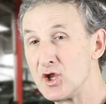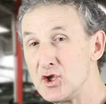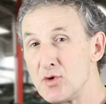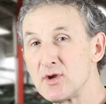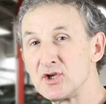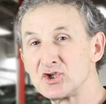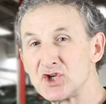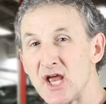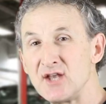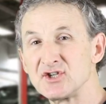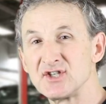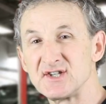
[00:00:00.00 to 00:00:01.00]
you can
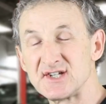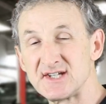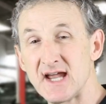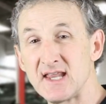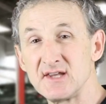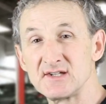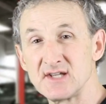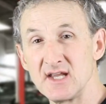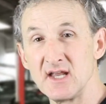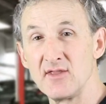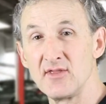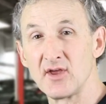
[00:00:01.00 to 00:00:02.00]
change the settings
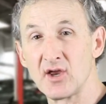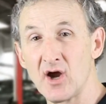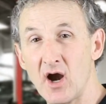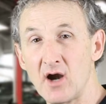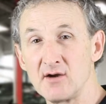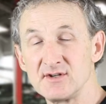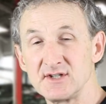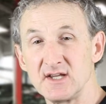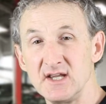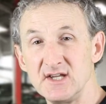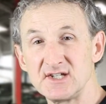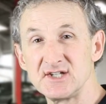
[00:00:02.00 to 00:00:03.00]
in the car's
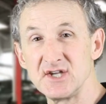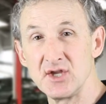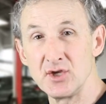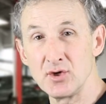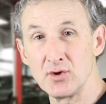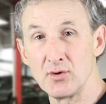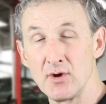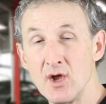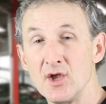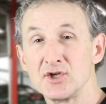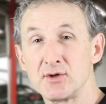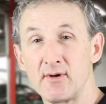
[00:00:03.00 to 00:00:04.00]
ECU
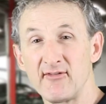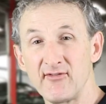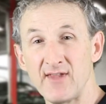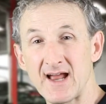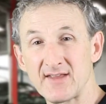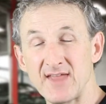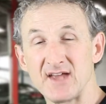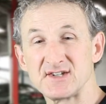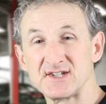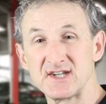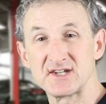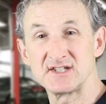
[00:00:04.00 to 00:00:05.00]
to reflect that
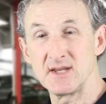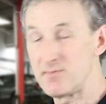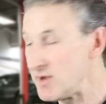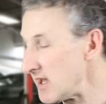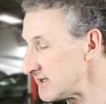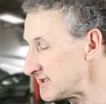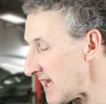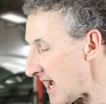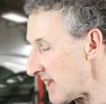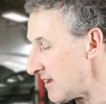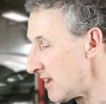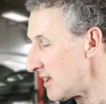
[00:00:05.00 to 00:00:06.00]
60
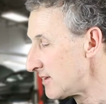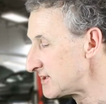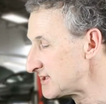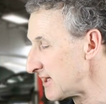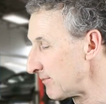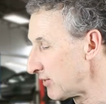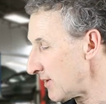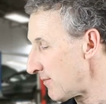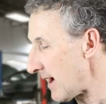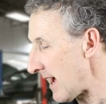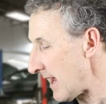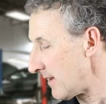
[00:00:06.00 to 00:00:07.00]
psi simply
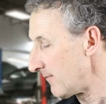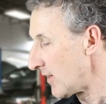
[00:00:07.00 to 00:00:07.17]
by